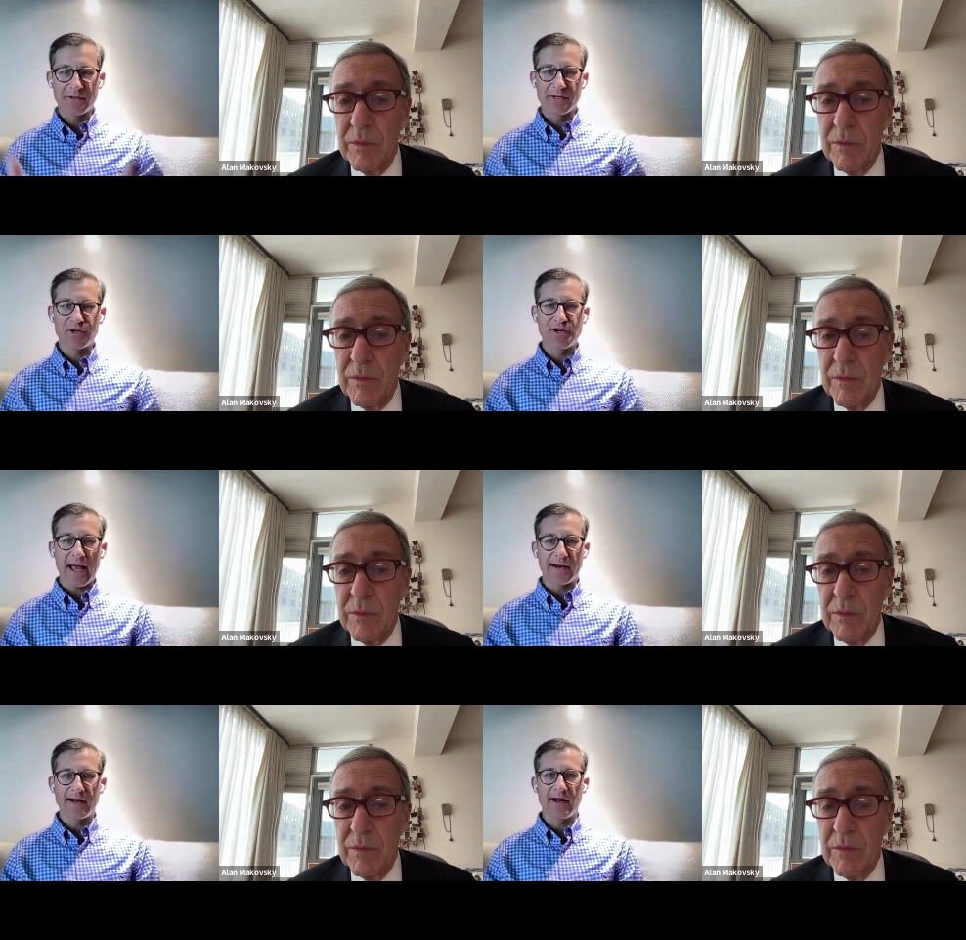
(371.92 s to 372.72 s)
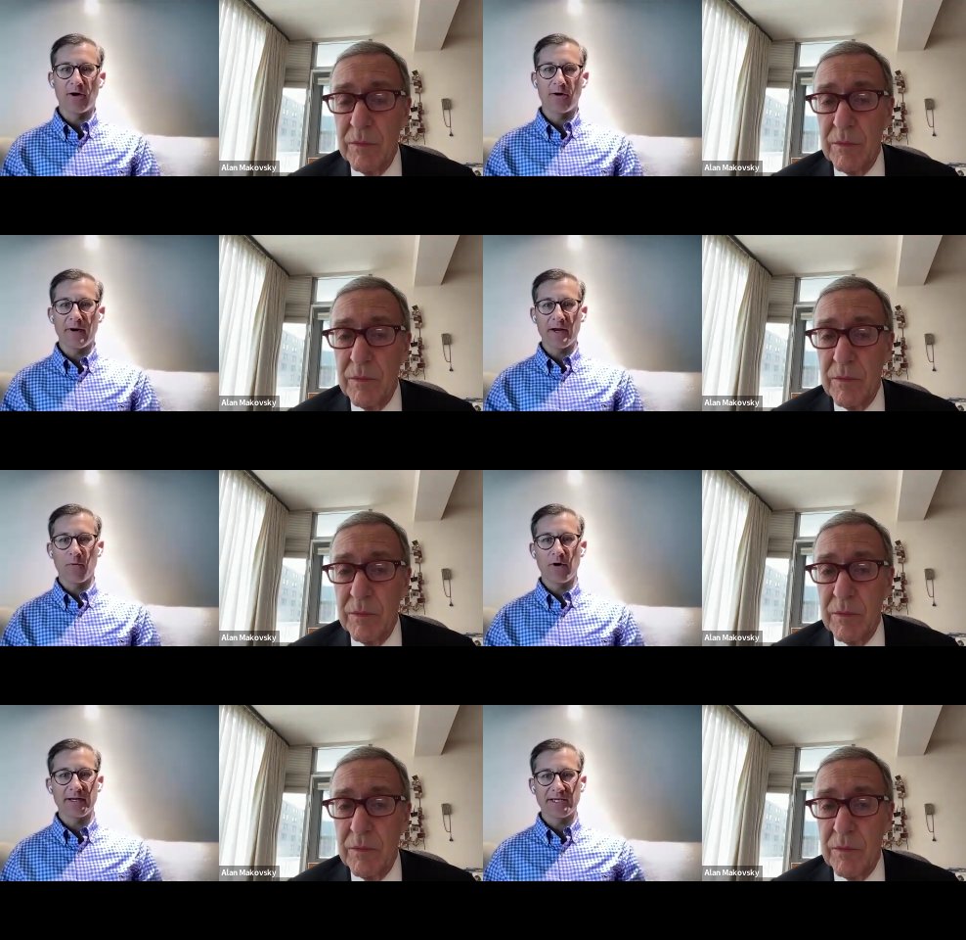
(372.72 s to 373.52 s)
Speaker 1: the opposition candidate,
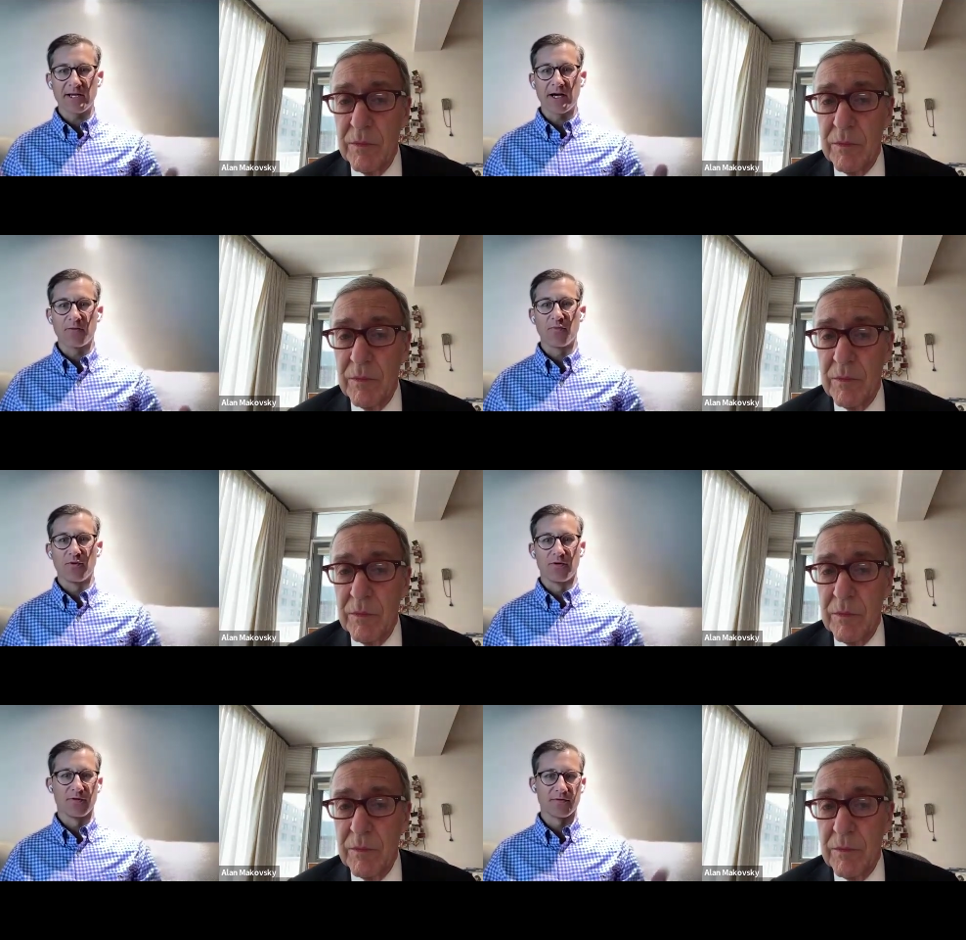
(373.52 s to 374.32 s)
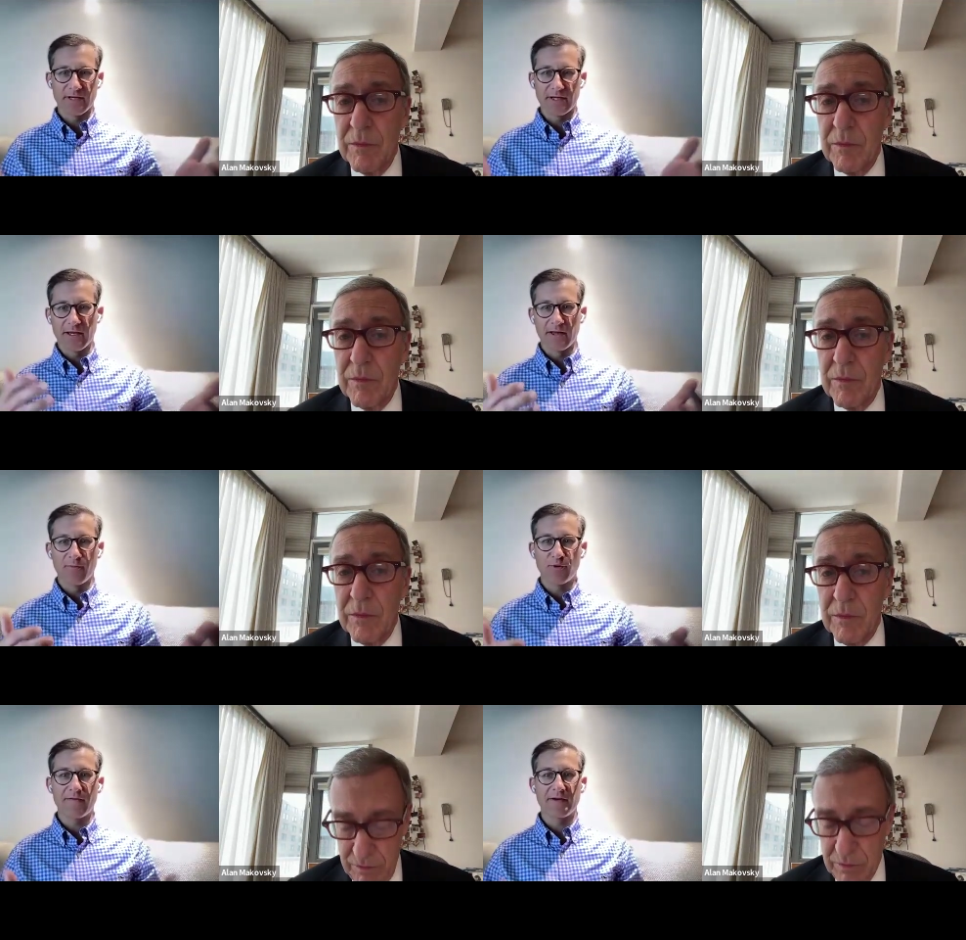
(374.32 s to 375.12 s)
already won Istanbul in,
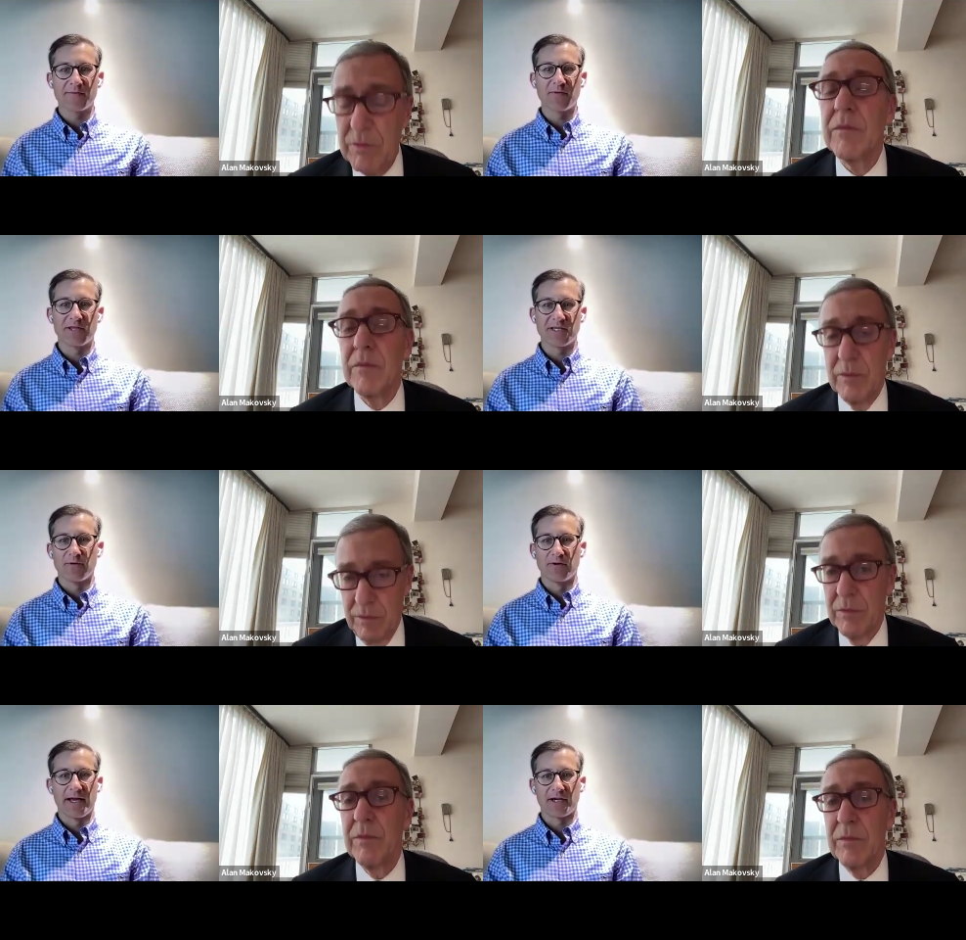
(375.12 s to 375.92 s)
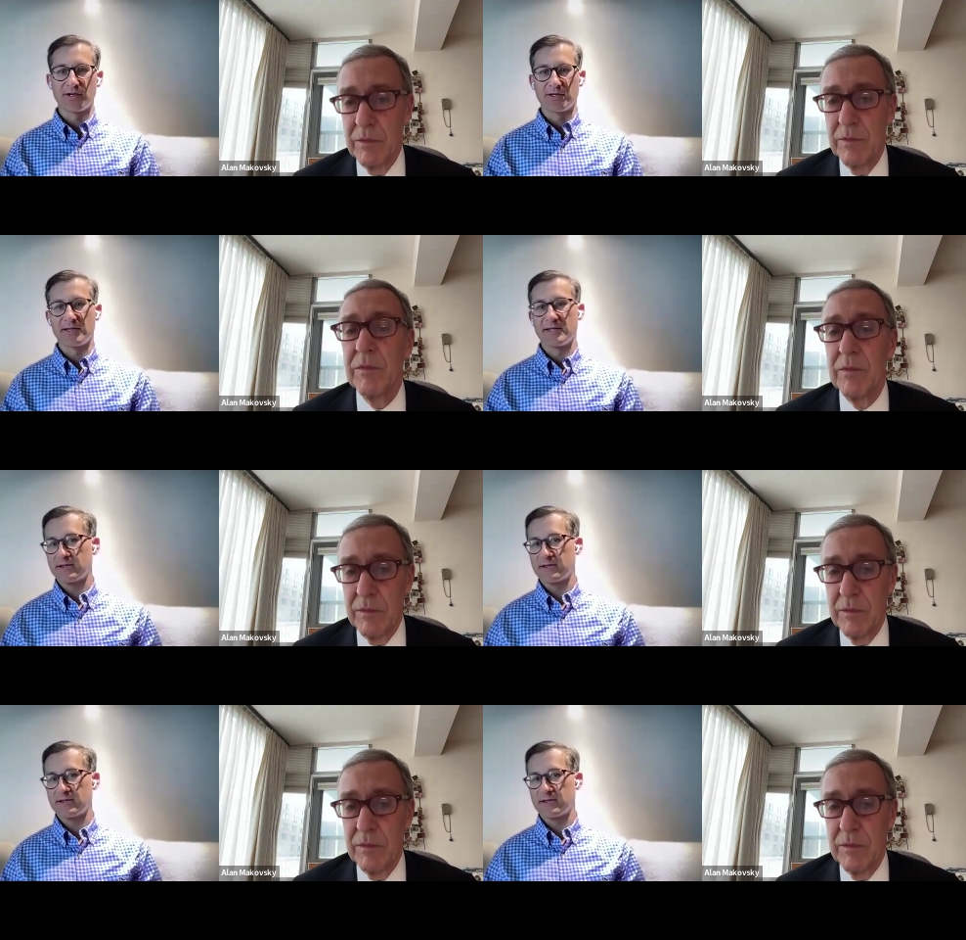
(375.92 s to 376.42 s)
in the previous municipal elections.